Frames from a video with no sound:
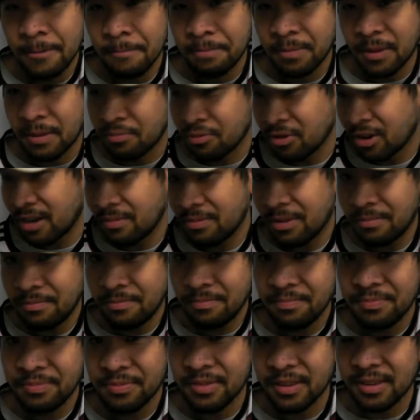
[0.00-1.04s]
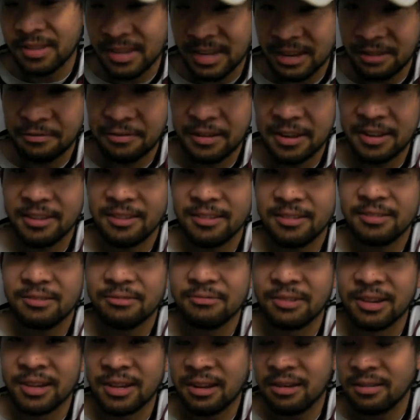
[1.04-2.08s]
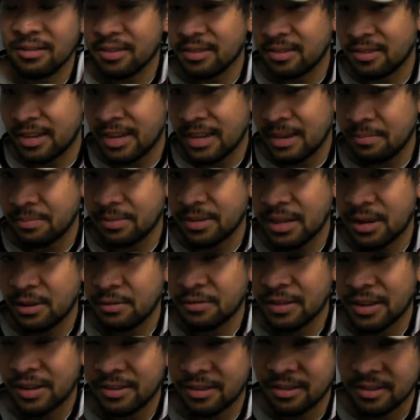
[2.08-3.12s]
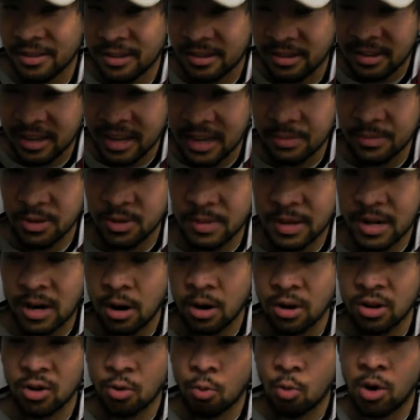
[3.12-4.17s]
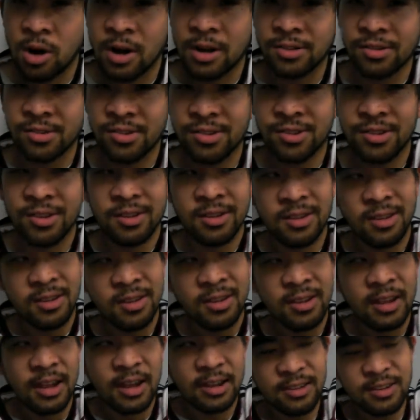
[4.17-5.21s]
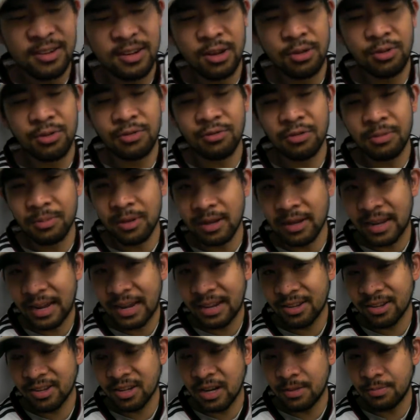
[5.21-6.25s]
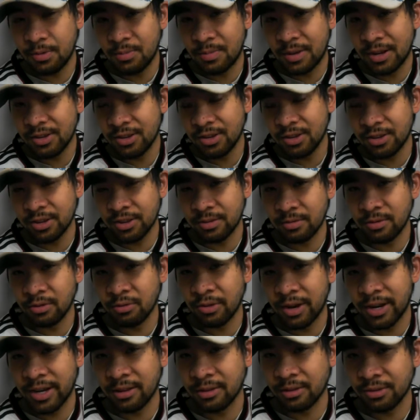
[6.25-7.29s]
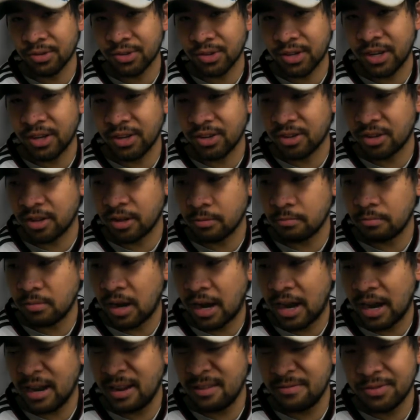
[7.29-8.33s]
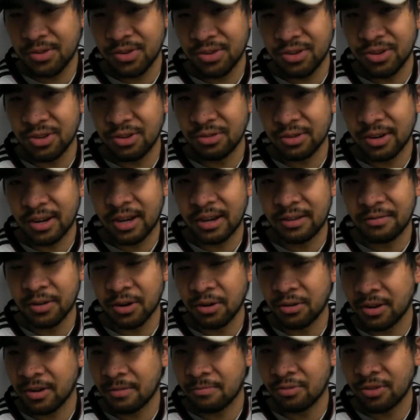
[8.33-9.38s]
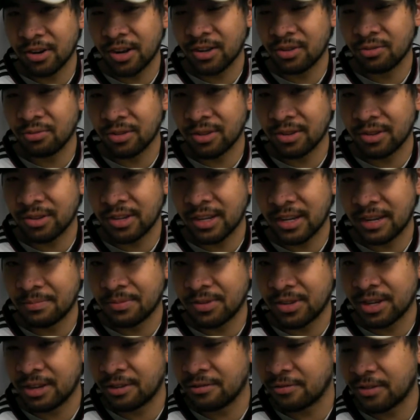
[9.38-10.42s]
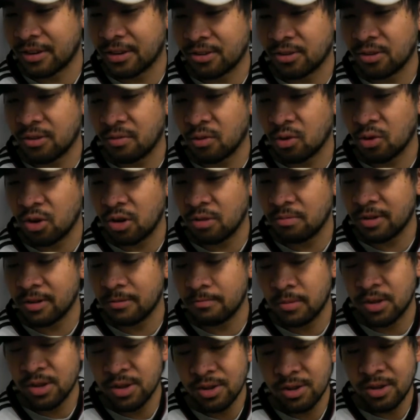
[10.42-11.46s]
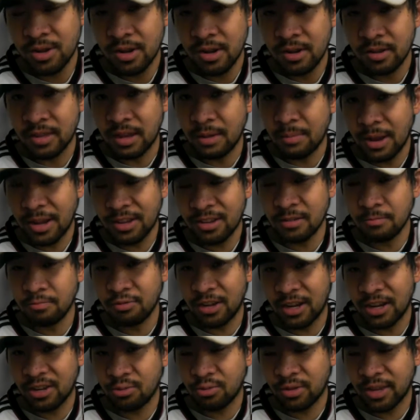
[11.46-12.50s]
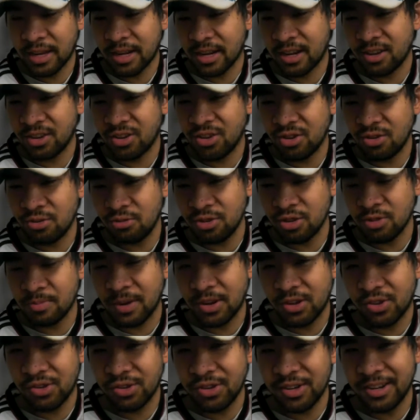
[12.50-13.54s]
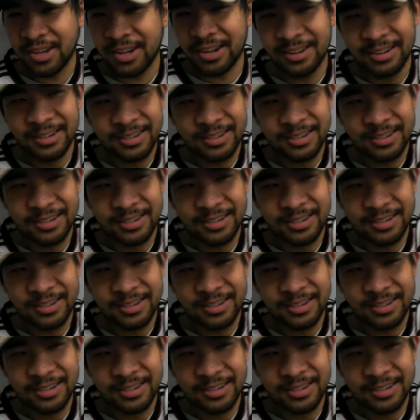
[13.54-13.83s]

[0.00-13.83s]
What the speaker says: The problem? The defense. We know the team defense on this team has been hard to watch as it goes from the last couple months of the regular season. That I'm still not very impressed with this team's defense overall, but they made some plays when they had to, especially,